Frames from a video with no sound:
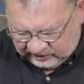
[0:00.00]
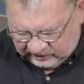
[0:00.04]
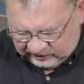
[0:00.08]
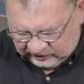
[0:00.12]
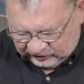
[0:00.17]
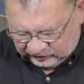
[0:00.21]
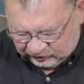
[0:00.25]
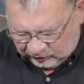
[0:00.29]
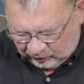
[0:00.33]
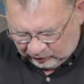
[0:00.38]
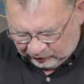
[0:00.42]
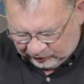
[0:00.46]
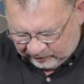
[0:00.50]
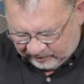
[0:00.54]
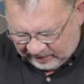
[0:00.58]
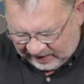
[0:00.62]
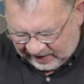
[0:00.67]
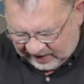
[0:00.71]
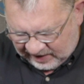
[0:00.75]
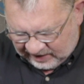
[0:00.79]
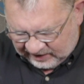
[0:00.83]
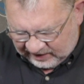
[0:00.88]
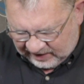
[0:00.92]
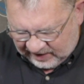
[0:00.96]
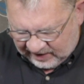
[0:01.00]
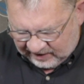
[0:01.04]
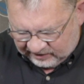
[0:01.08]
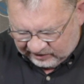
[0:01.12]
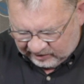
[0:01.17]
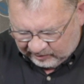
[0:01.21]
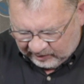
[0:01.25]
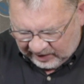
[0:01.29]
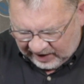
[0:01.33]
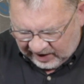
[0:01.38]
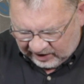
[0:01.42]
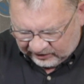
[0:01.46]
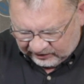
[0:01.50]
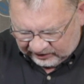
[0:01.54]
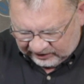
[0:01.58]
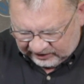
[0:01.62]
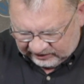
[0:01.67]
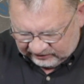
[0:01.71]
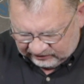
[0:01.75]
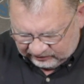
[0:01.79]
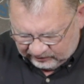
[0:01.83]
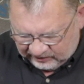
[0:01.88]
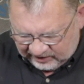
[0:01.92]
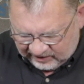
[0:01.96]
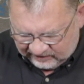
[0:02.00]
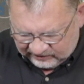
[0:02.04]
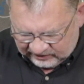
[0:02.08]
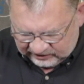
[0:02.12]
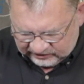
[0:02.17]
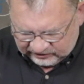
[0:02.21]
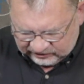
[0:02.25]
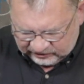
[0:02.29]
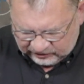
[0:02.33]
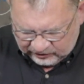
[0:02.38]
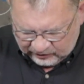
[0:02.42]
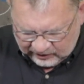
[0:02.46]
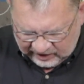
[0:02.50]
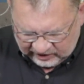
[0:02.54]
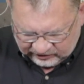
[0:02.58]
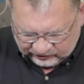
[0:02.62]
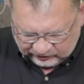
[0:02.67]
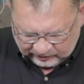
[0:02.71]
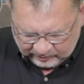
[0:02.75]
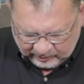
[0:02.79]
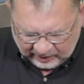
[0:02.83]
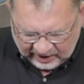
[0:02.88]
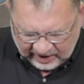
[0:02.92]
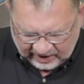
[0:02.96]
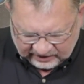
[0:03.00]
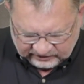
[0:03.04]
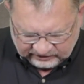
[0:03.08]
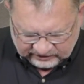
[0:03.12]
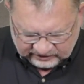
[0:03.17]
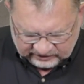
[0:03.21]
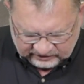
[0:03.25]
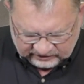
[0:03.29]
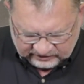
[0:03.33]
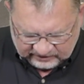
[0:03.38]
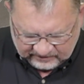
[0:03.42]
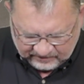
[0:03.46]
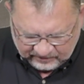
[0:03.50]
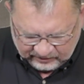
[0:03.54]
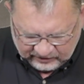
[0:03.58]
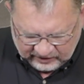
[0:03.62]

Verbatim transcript: the shoulder bag and the batteries, we have these two extra boxes.